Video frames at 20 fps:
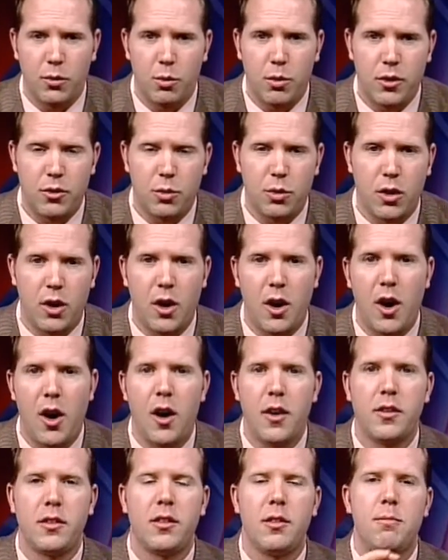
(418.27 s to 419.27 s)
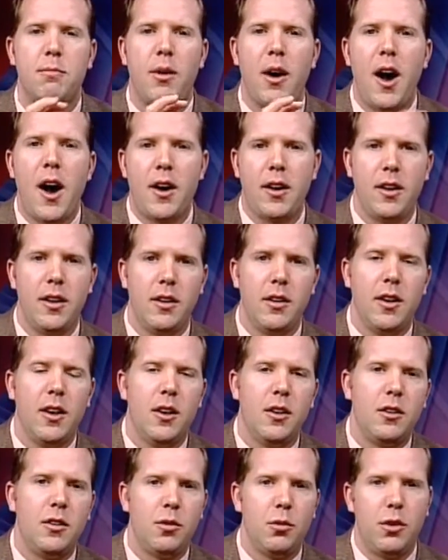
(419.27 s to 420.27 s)
which would cause the body
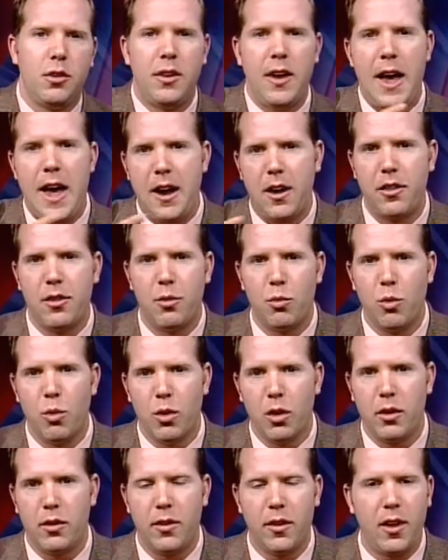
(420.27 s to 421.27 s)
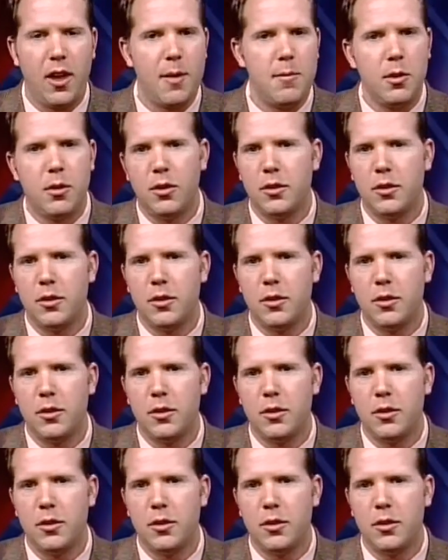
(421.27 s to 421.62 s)
to attack the wart. The chemical